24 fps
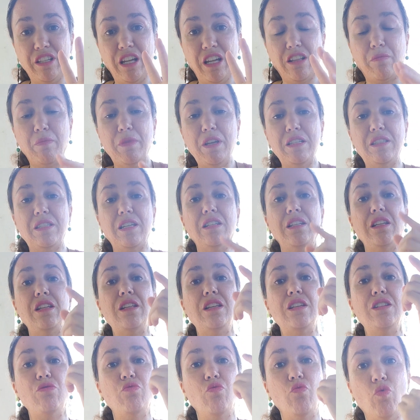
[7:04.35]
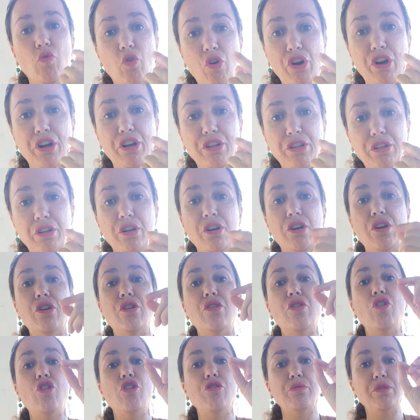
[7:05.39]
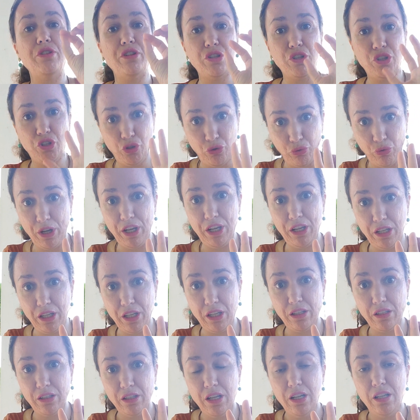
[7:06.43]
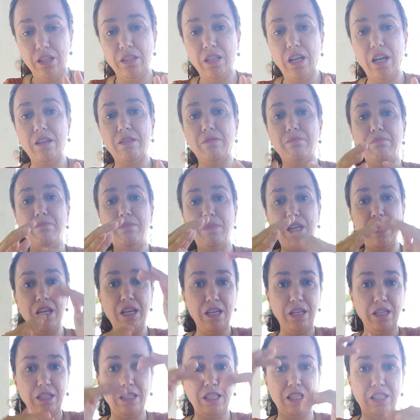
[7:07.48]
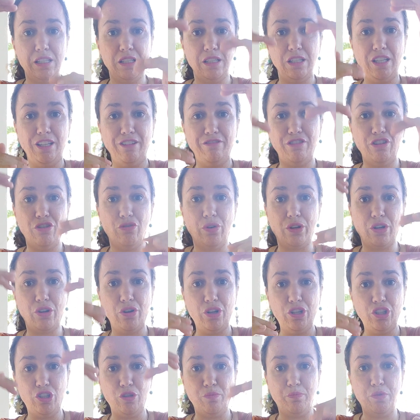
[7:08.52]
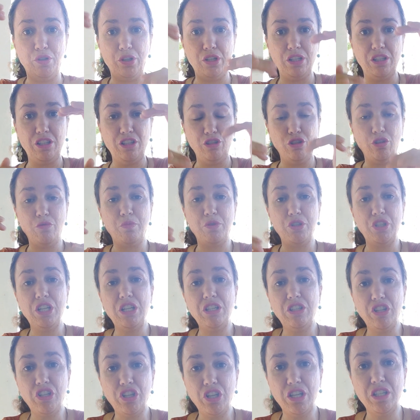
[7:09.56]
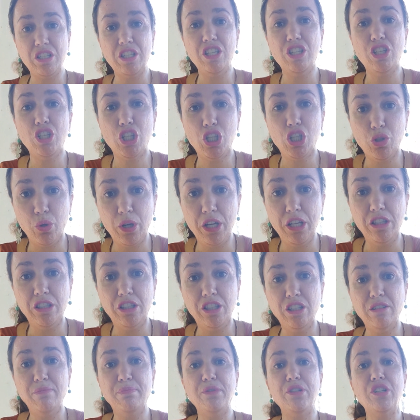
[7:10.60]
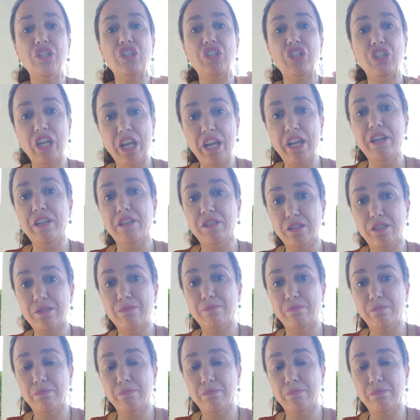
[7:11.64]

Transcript: That means that it is 1/20. That means if you were going to put it into percentages, it's 20%.